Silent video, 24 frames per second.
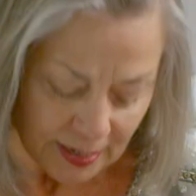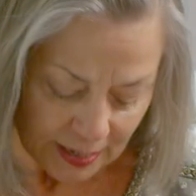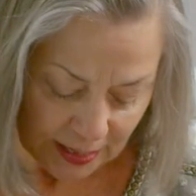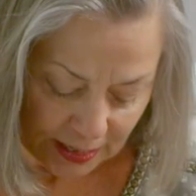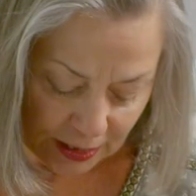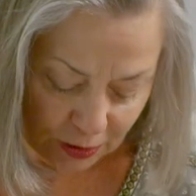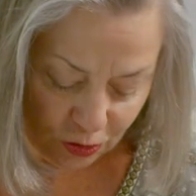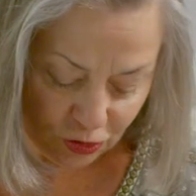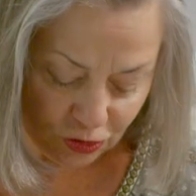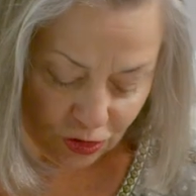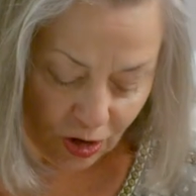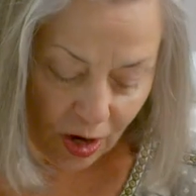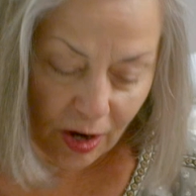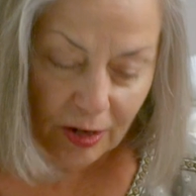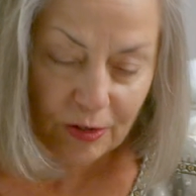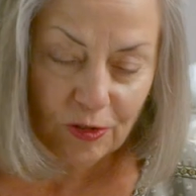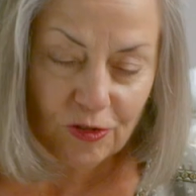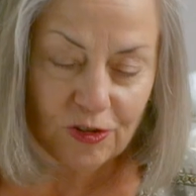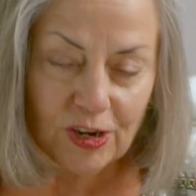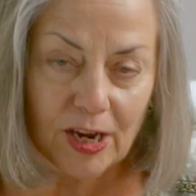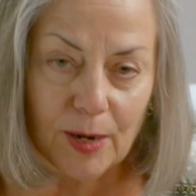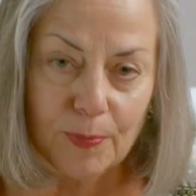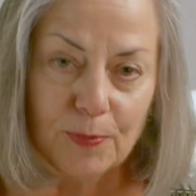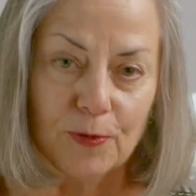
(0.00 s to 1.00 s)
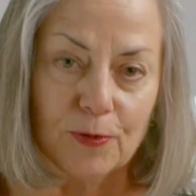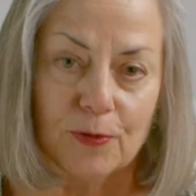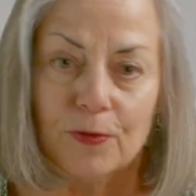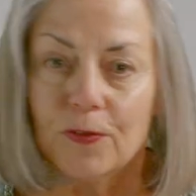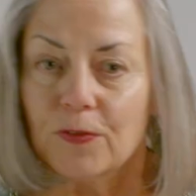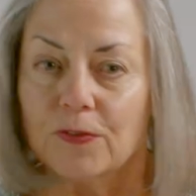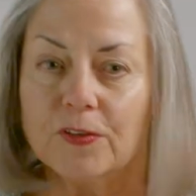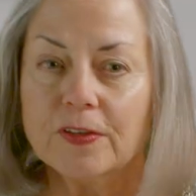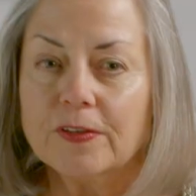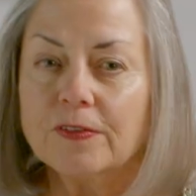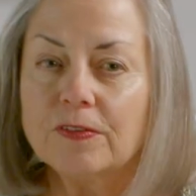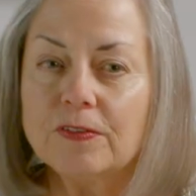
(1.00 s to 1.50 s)
In John chapter
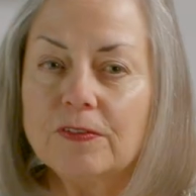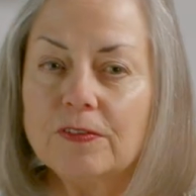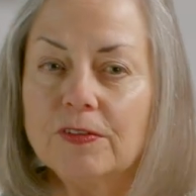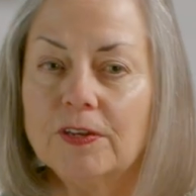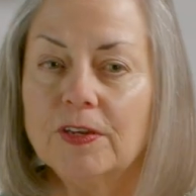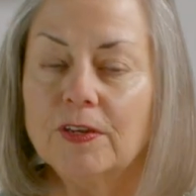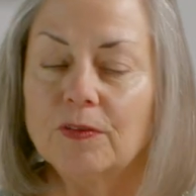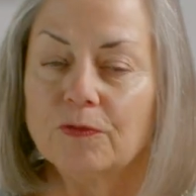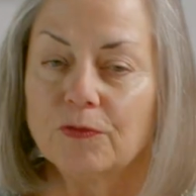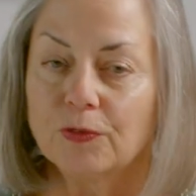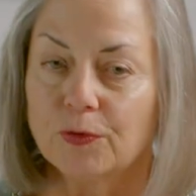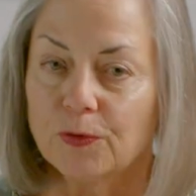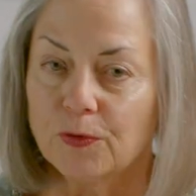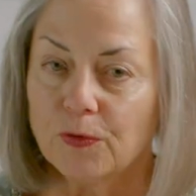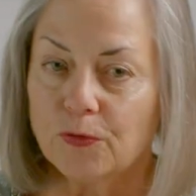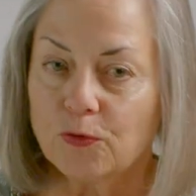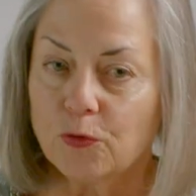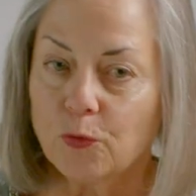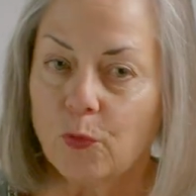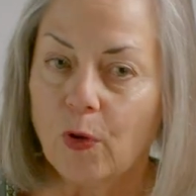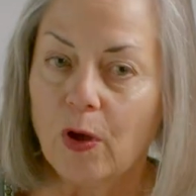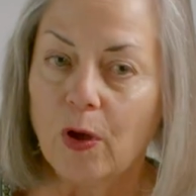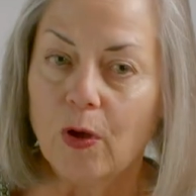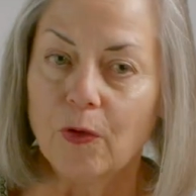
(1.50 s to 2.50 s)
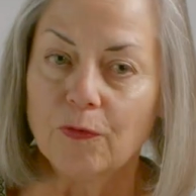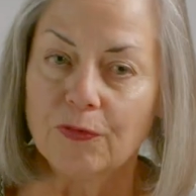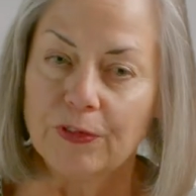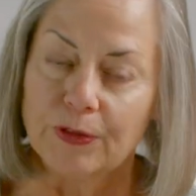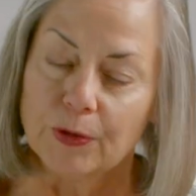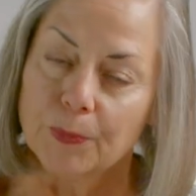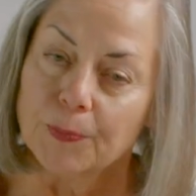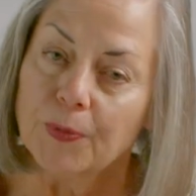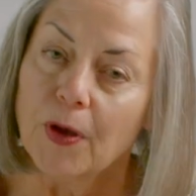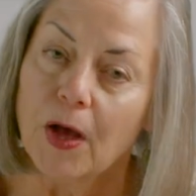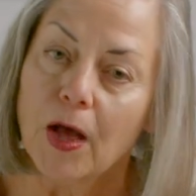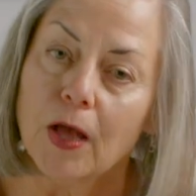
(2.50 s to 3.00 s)
16 verse 12, the
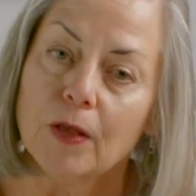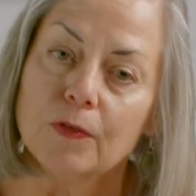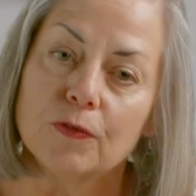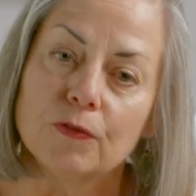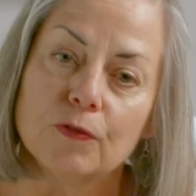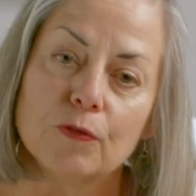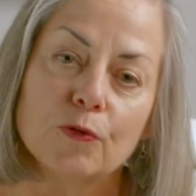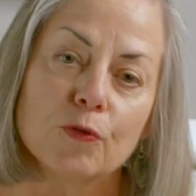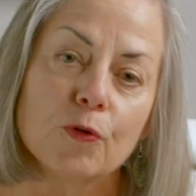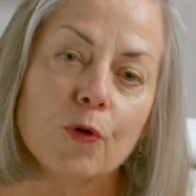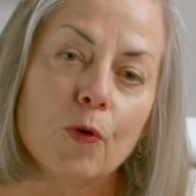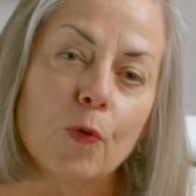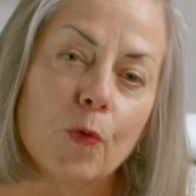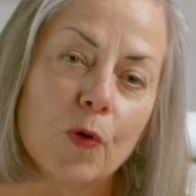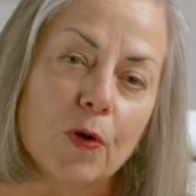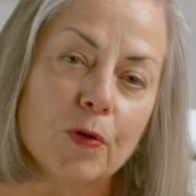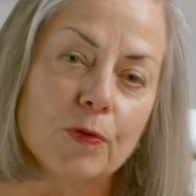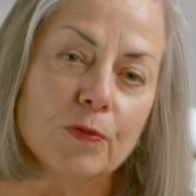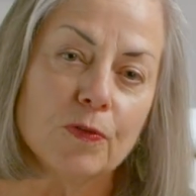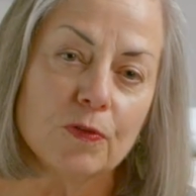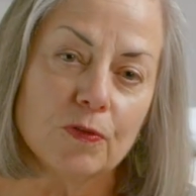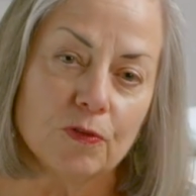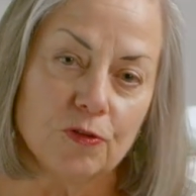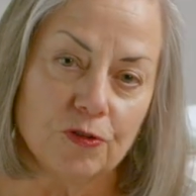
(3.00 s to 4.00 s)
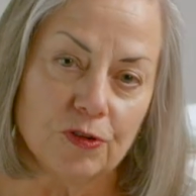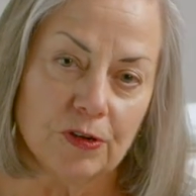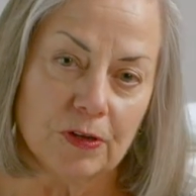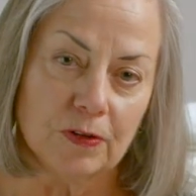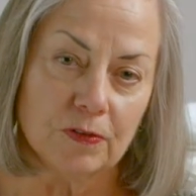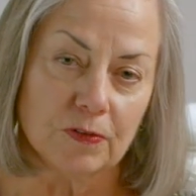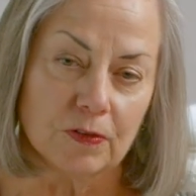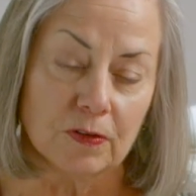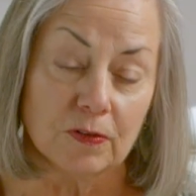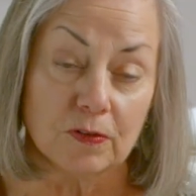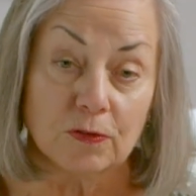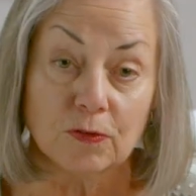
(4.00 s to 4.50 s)
apostle quotes
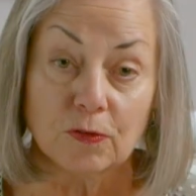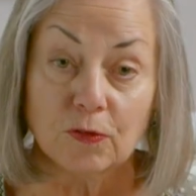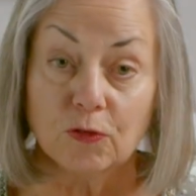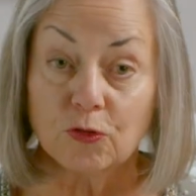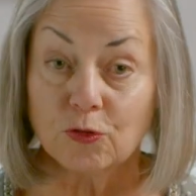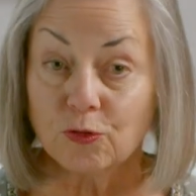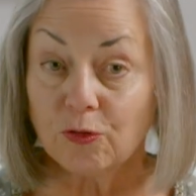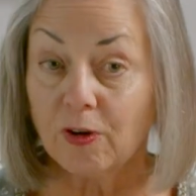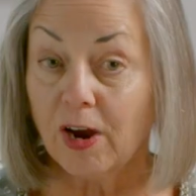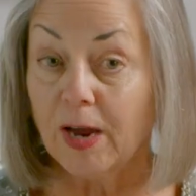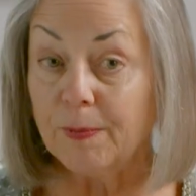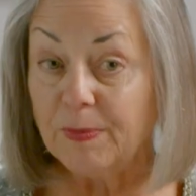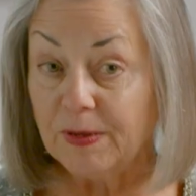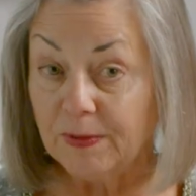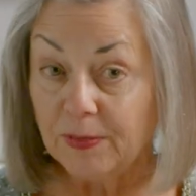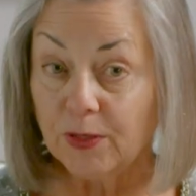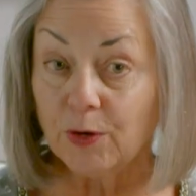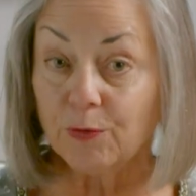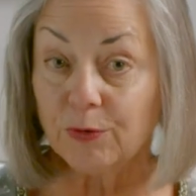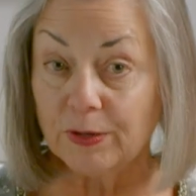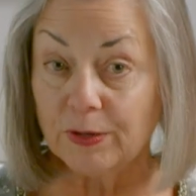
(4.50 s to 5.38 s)
Jesus describing their